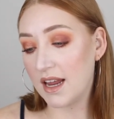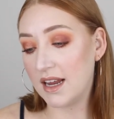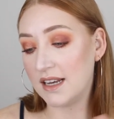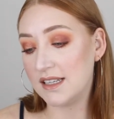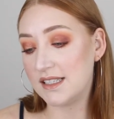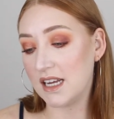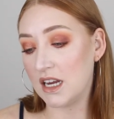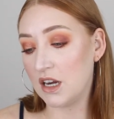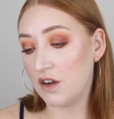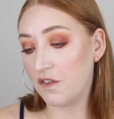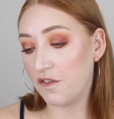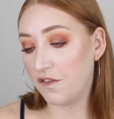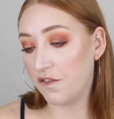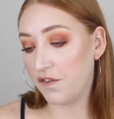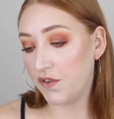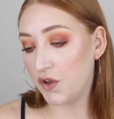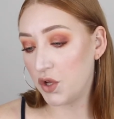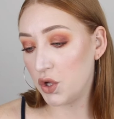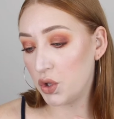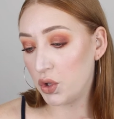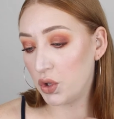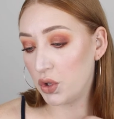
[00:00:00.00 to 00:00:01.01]
It's
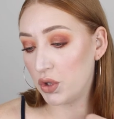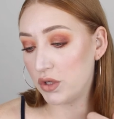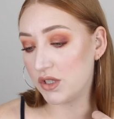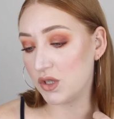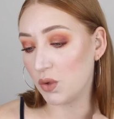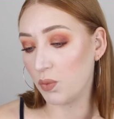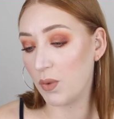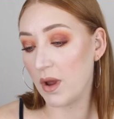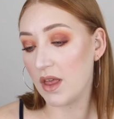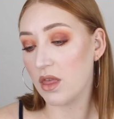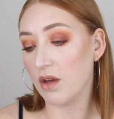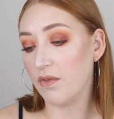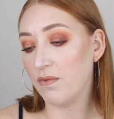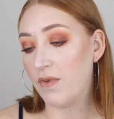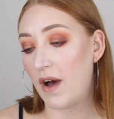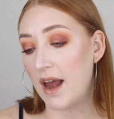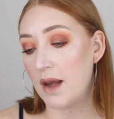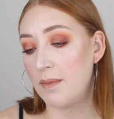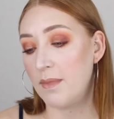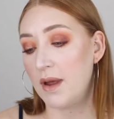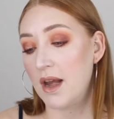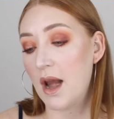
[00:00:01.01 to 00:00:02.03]
infused with
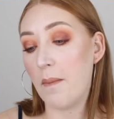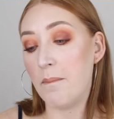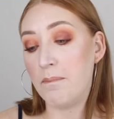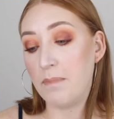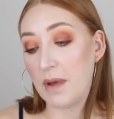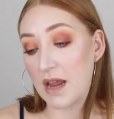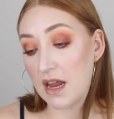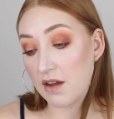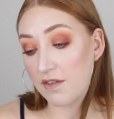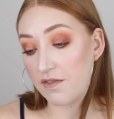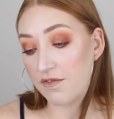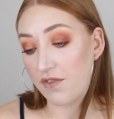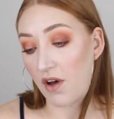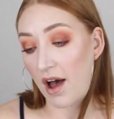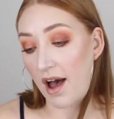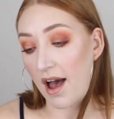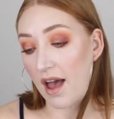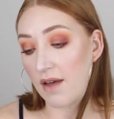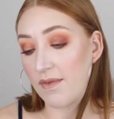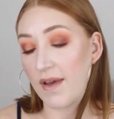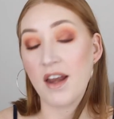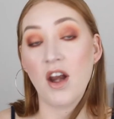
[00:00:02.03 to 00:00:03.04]
vitamin
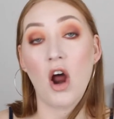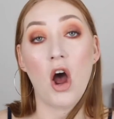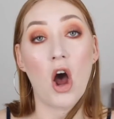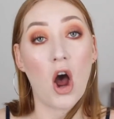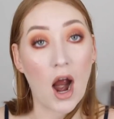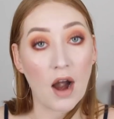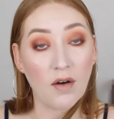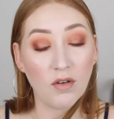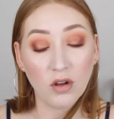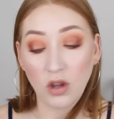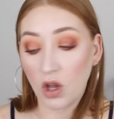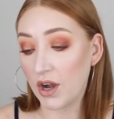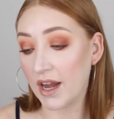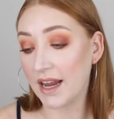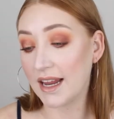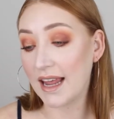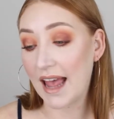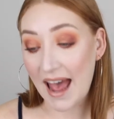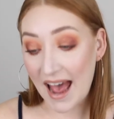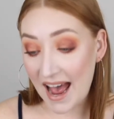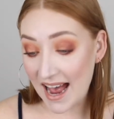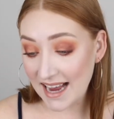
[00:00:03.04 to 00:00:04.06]
B5 and
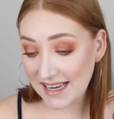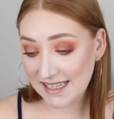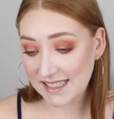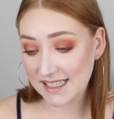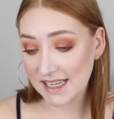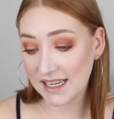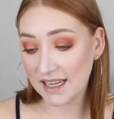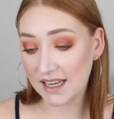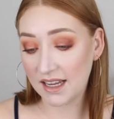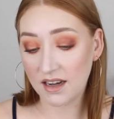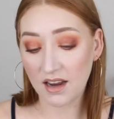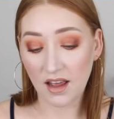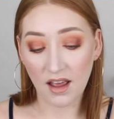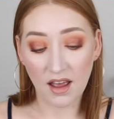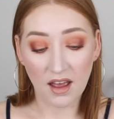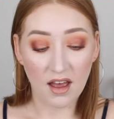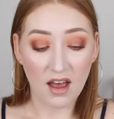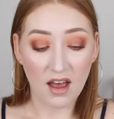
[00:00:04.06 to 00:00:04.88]
hyaluronic acid.